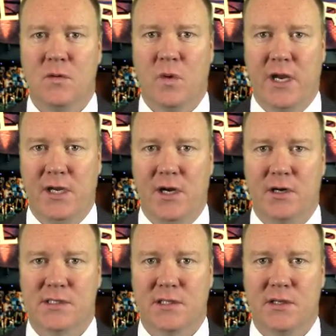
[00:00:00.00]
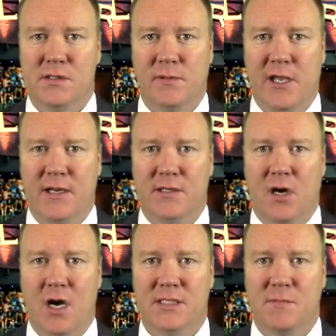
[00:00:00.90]
right here exclusively at
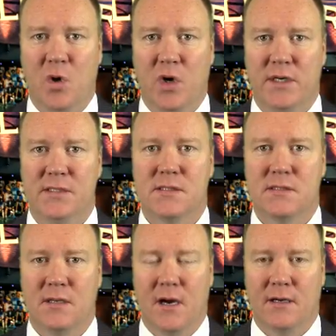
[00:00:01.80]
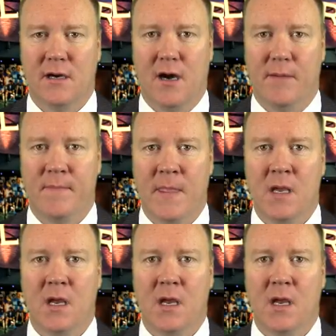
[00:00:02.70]
DocSports.com.